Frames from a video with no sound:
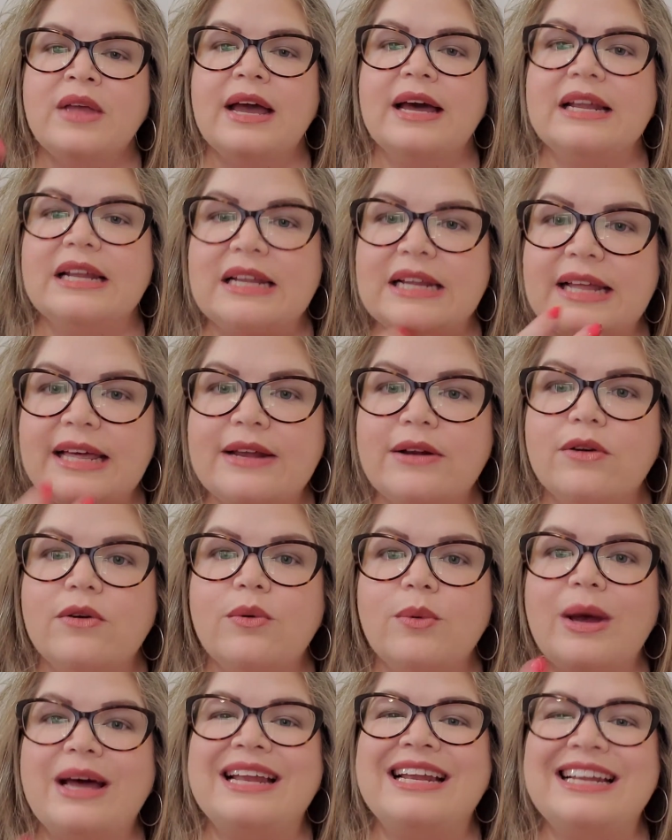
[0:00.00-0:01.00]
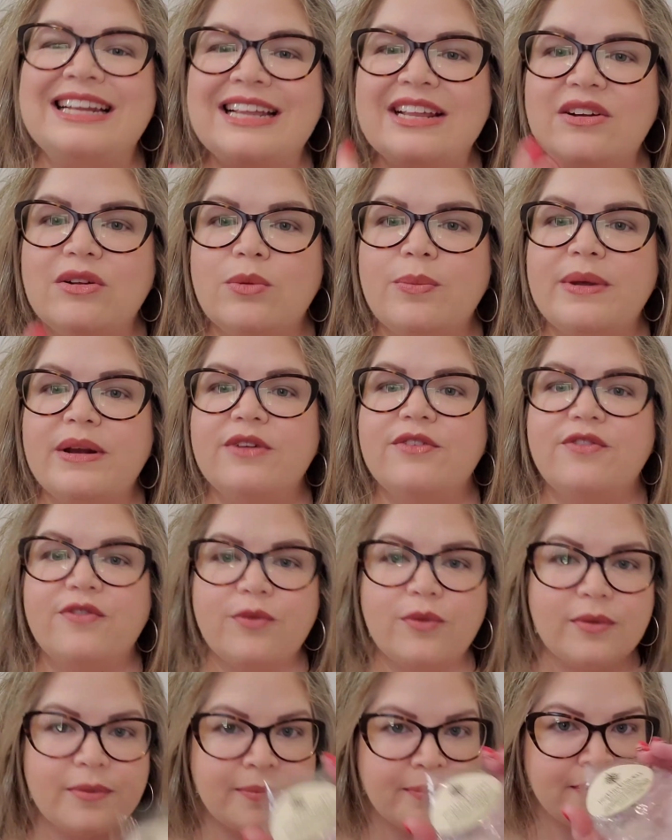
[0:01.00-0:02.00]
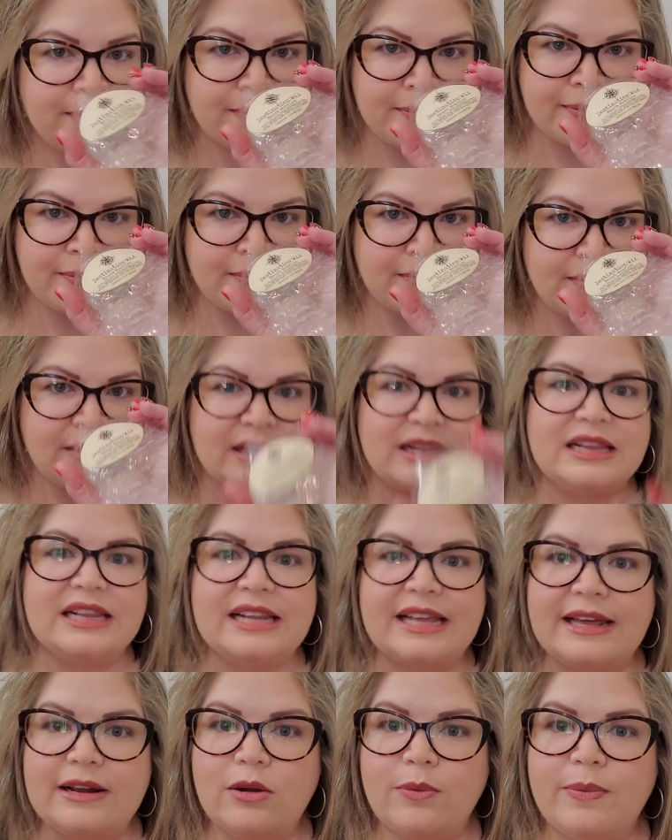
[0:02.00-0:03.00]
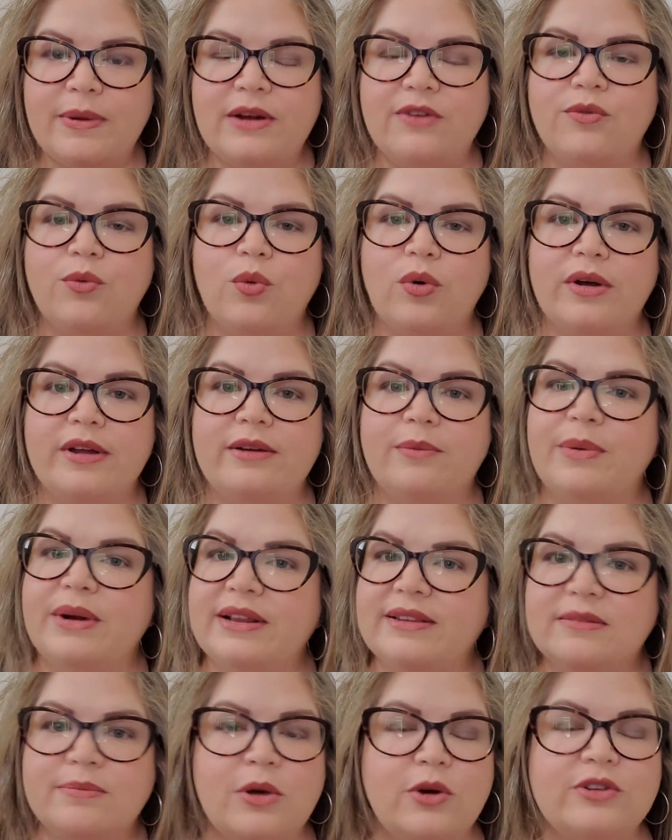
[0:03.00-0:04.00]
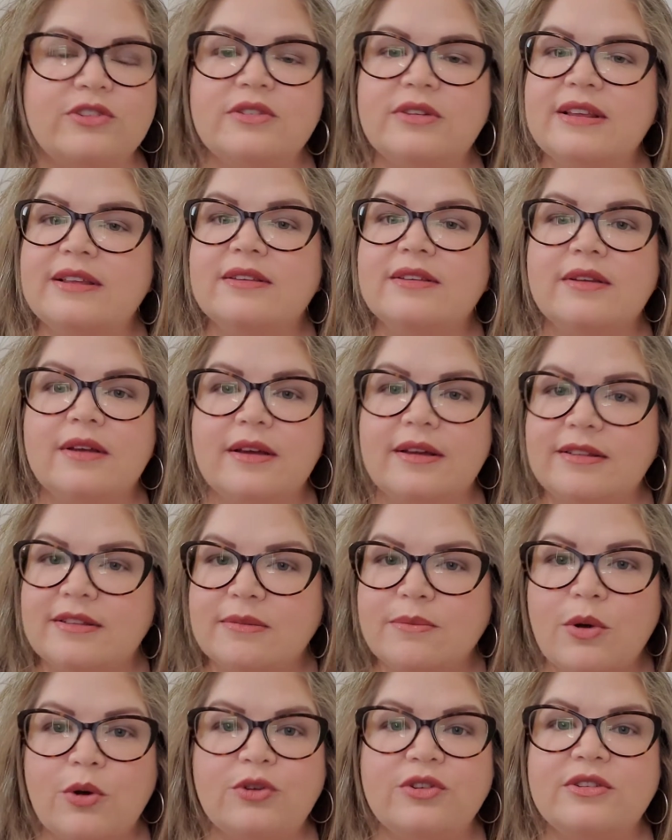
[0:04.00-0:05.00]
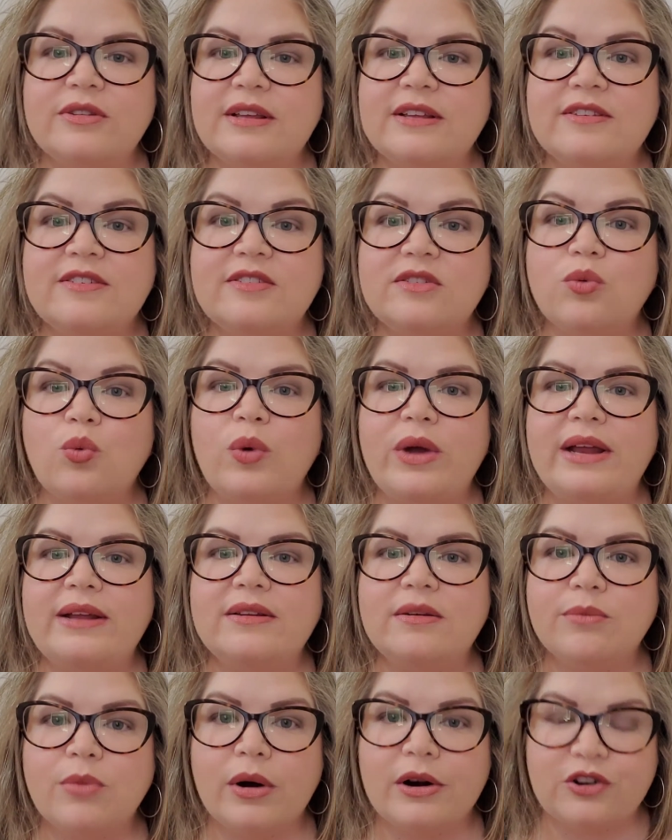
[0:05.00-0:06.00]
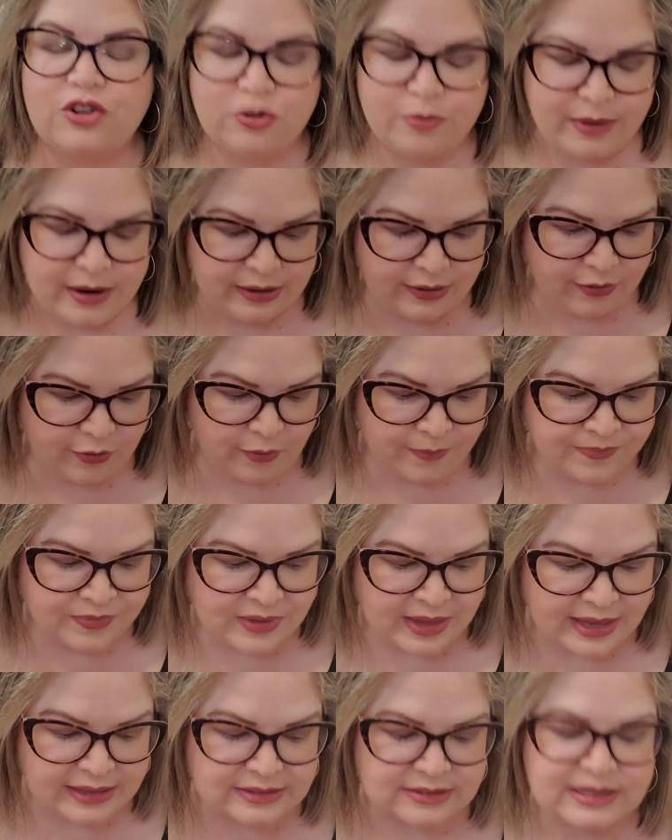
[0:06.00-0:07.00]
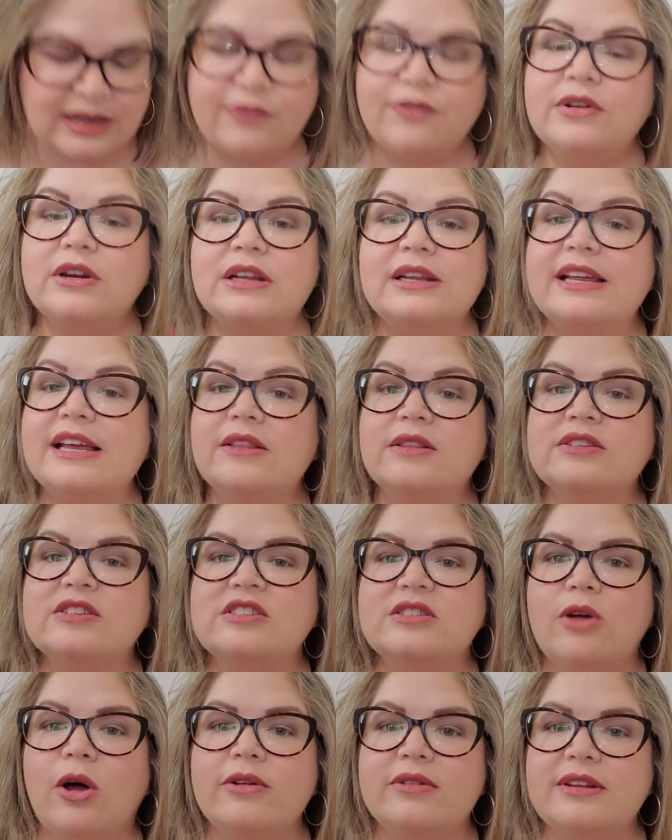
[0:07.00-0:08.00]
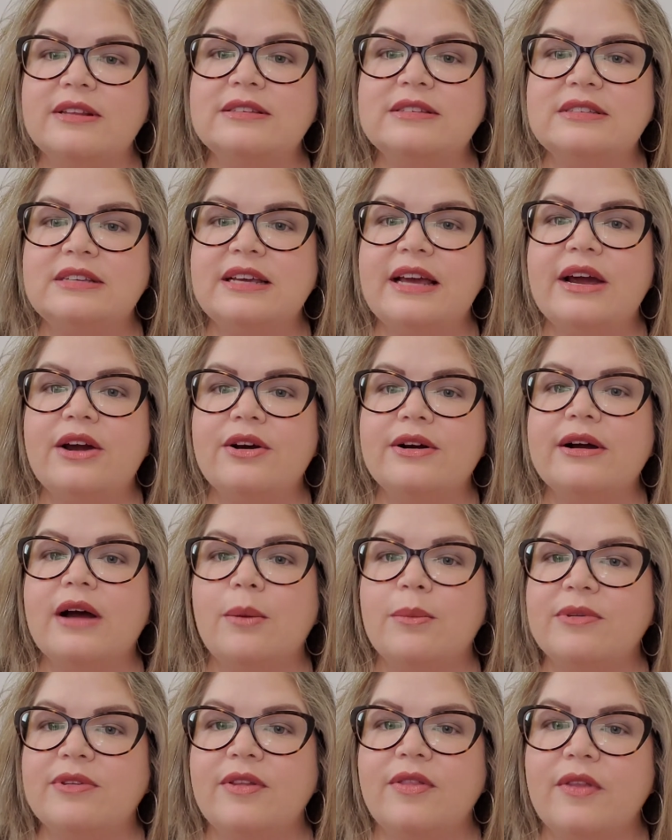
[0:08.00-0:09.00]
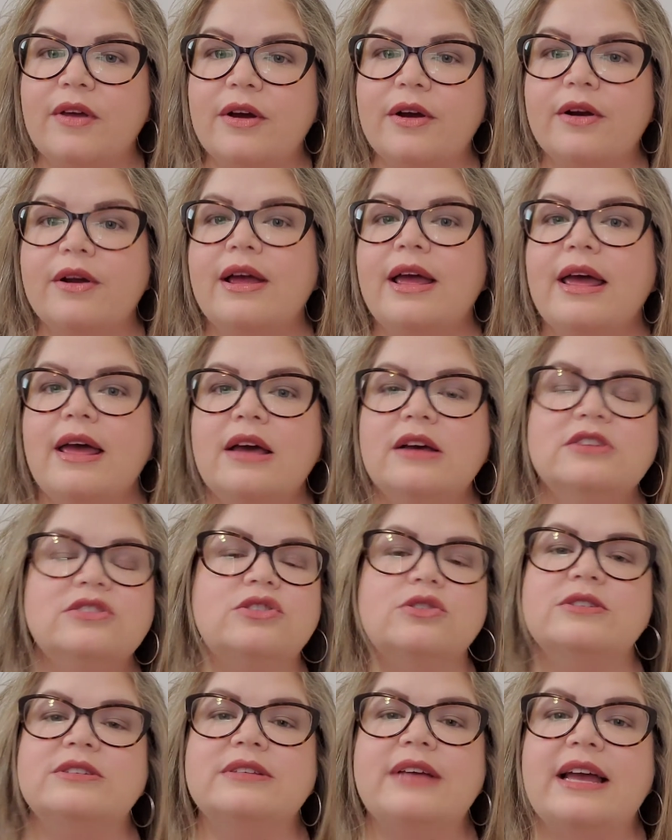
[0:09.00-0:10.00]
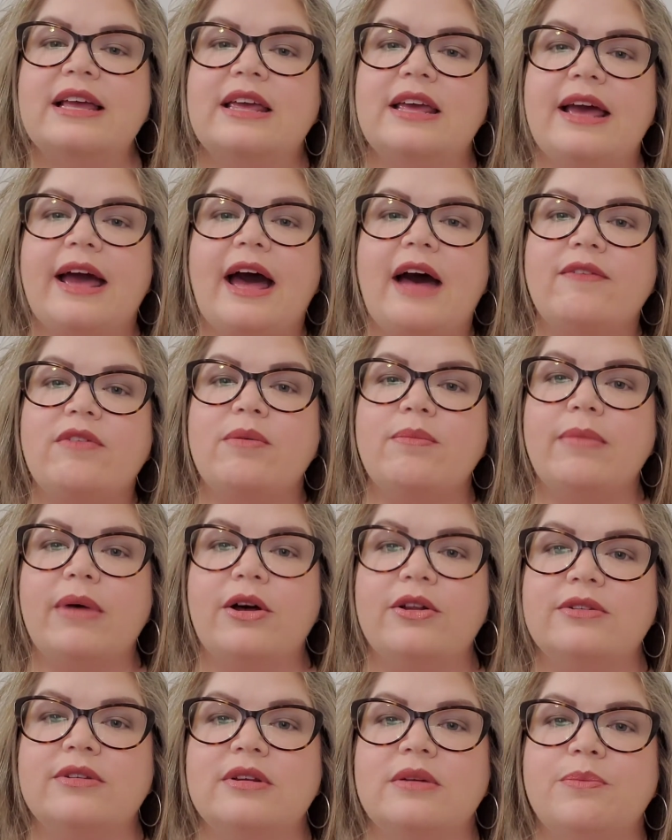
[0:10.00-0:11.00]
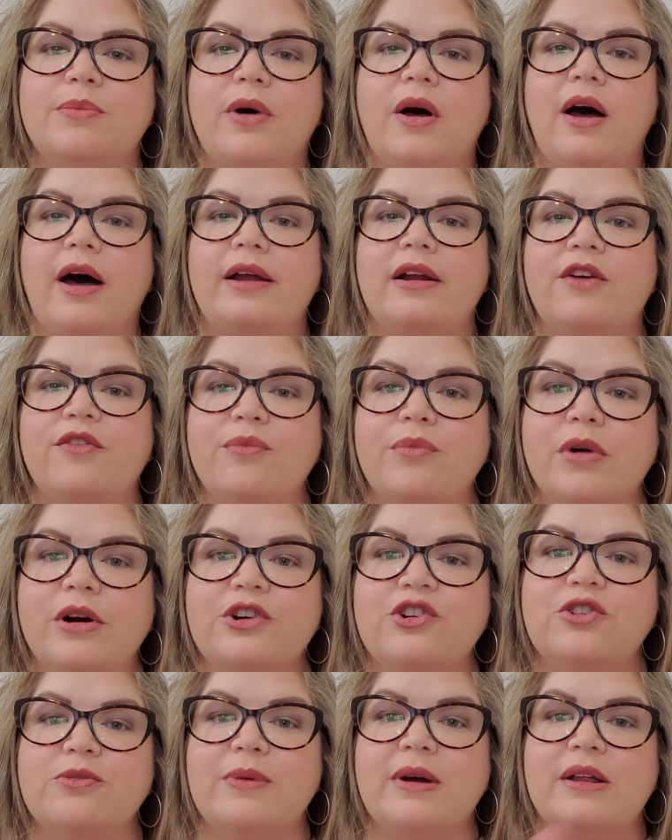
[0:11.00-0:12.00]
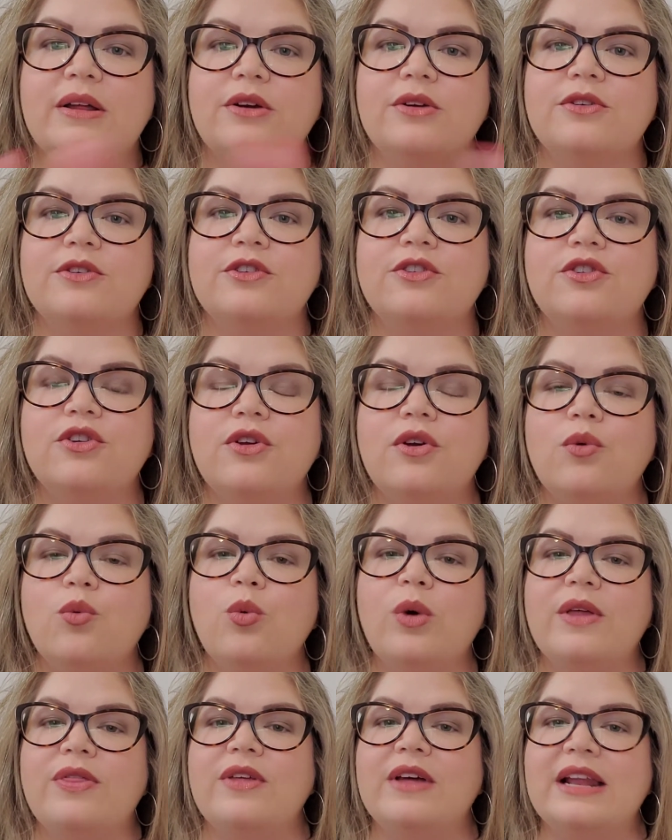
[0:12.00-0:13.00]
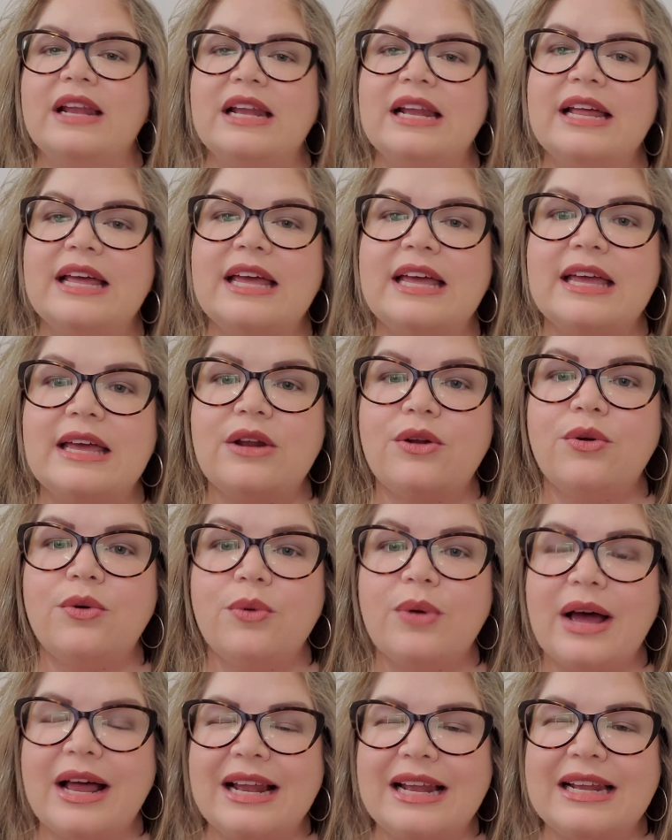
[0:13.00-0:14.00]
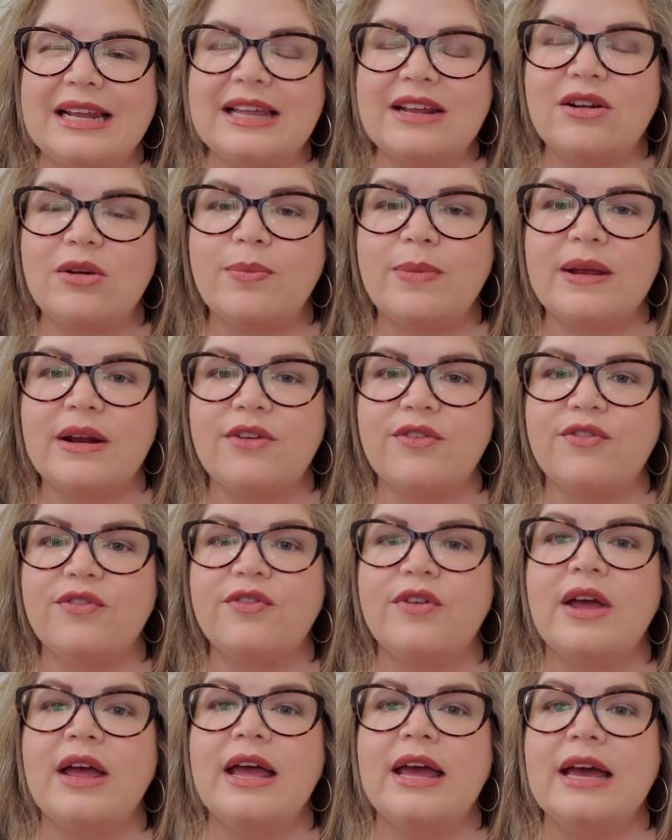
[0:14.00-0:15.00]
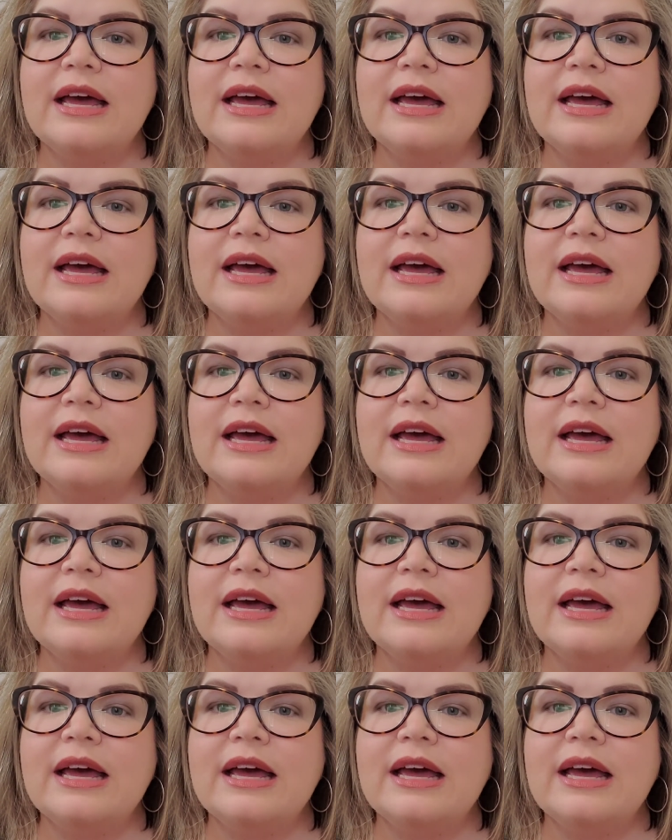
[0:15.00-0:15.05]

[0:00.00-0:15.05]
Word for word: A little a little bit of little bit of wood, but it's mostly it's mostly sweet marshmallow and definitely the salty sea air comes in there. So it's like you have a melted pot of marshmallows with a little a little bit of